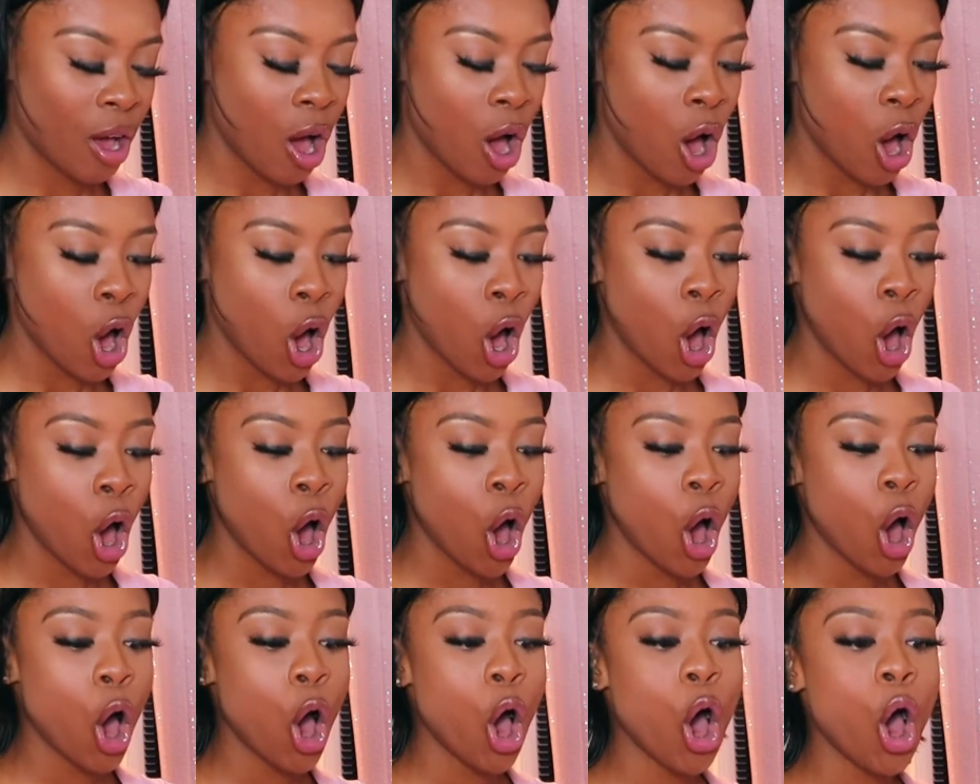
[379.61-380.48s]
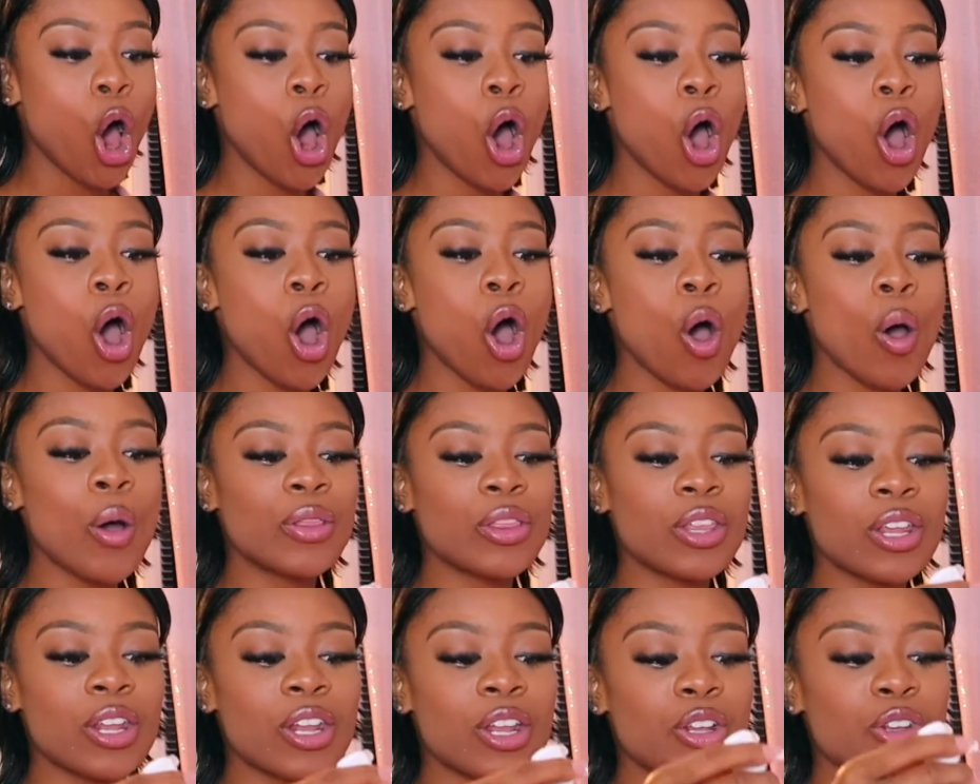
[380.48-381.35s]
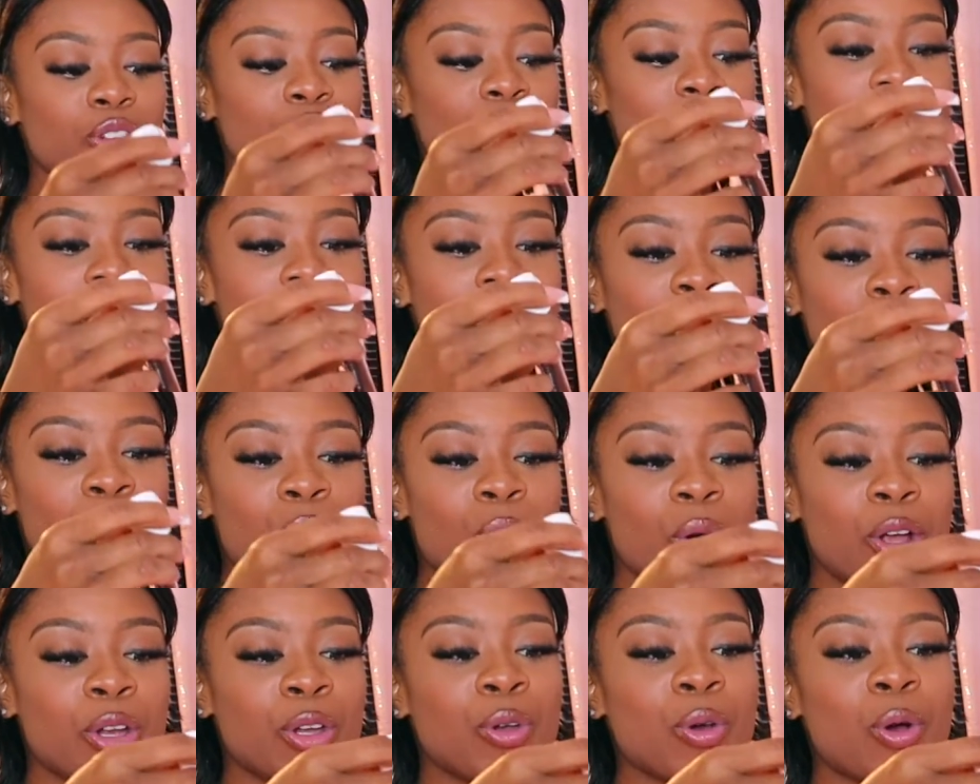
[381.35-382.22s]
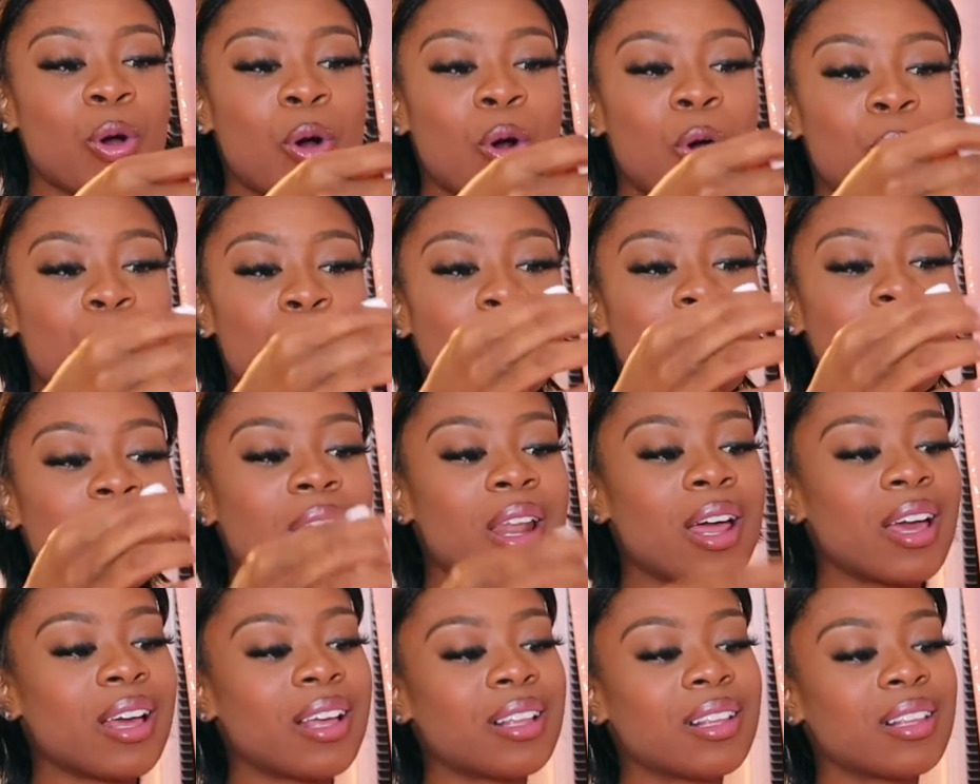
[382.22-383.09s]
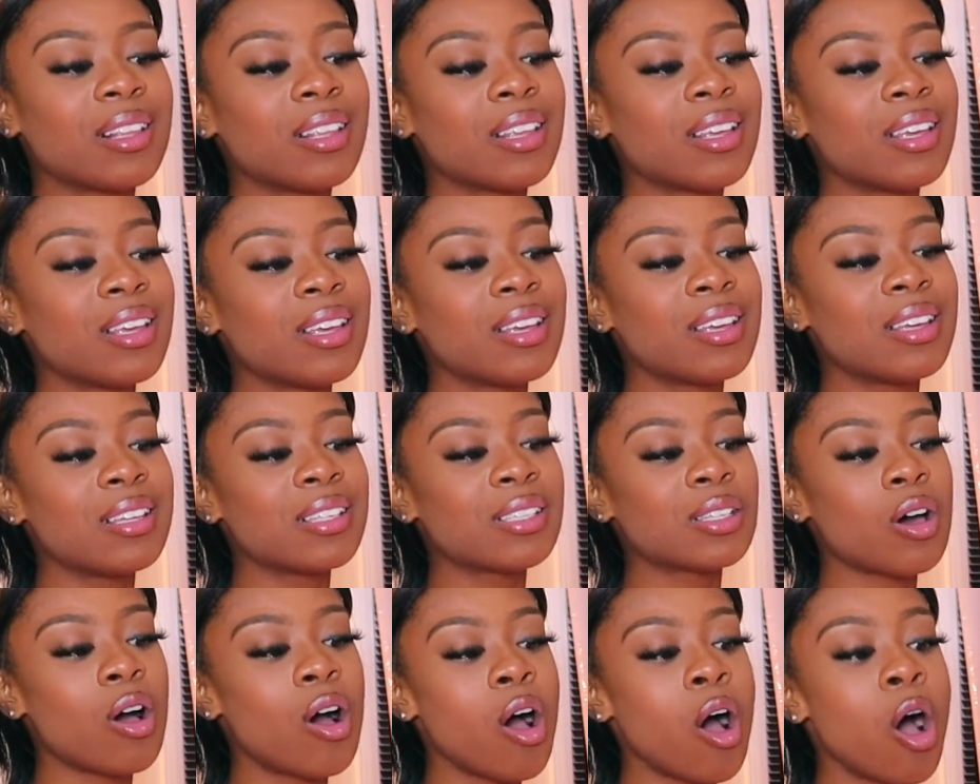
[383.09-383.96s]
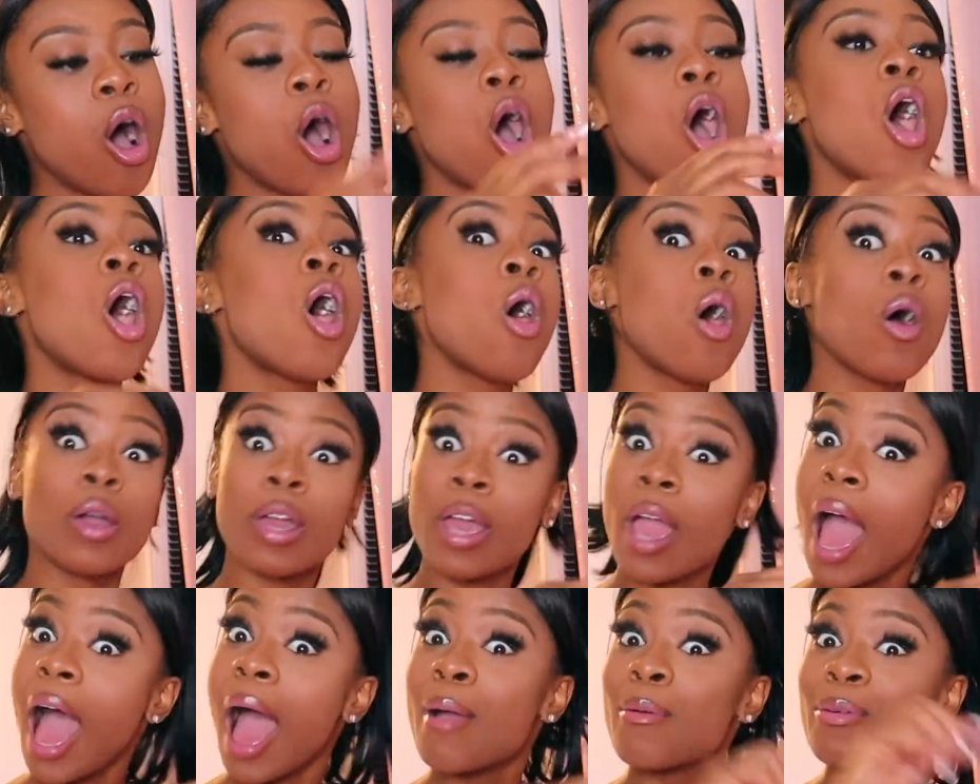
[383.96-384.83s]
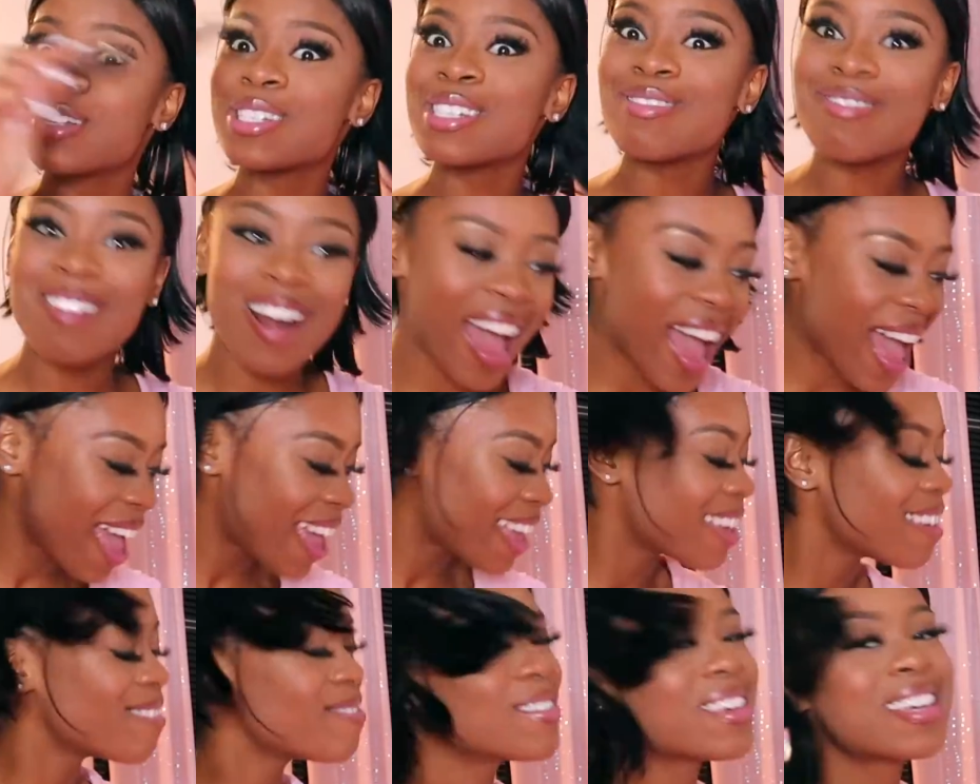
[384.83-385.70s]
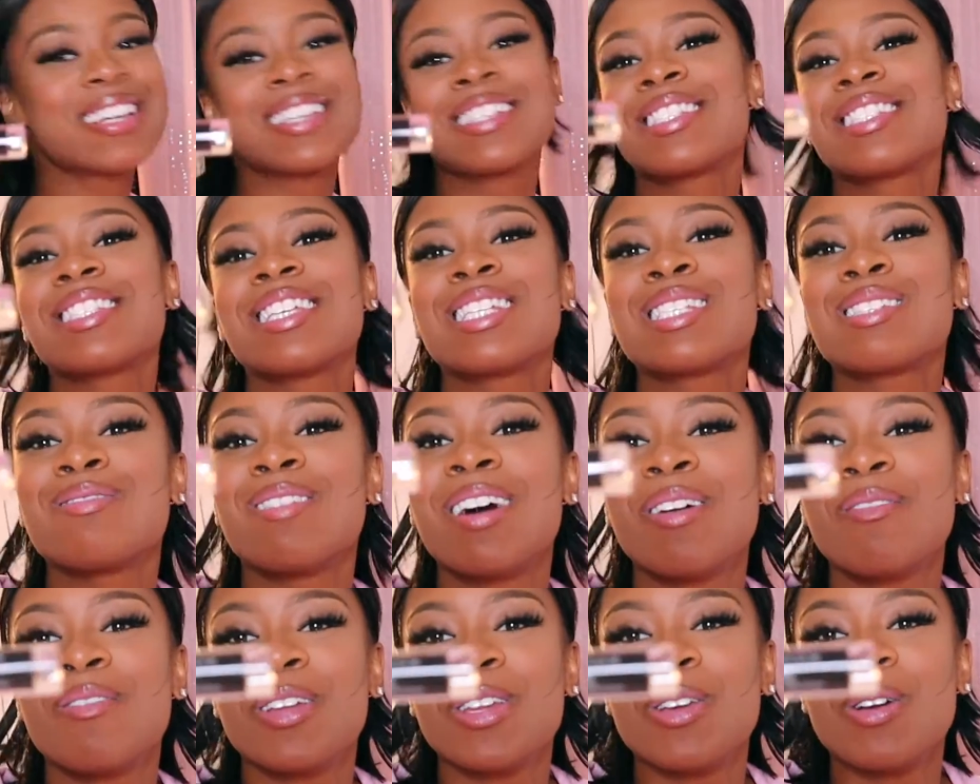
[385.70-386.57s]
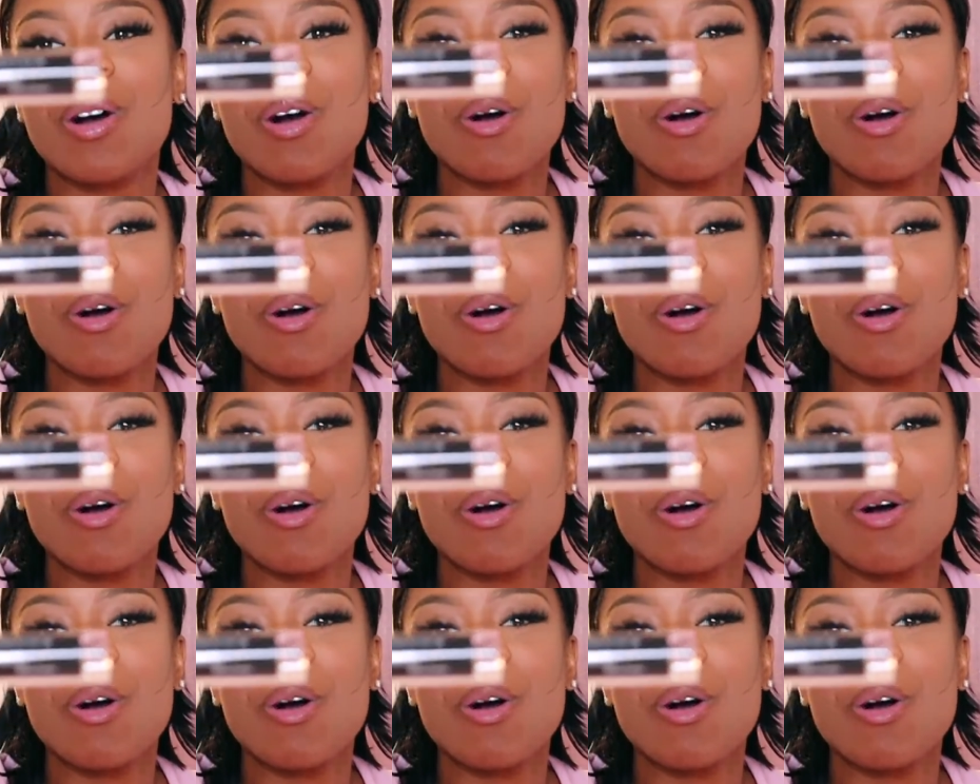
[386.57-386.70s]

oh and then the travel one you open like this oh, oh i was right because this one, when you